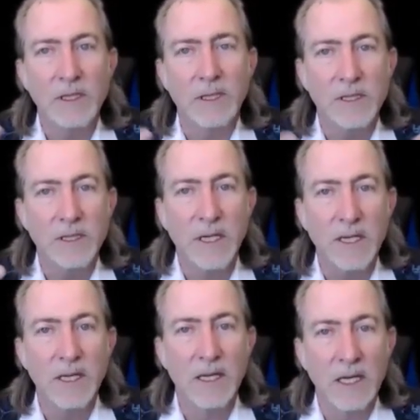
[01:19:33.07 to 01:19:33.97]

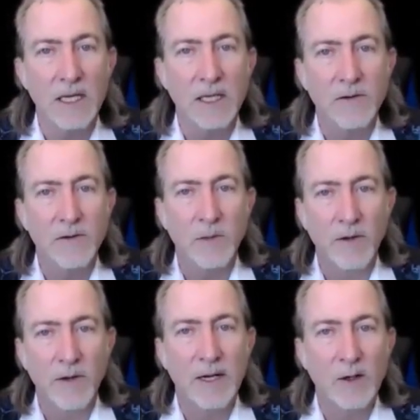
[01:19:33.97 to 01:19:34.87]
see things from a
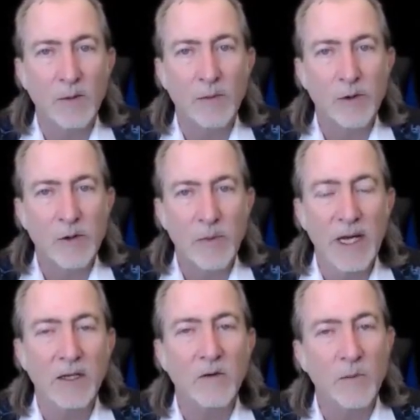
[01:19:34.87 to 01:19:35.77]
grander
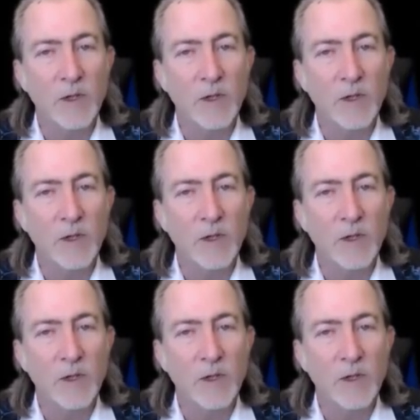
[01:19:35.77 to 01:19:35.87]
perspective,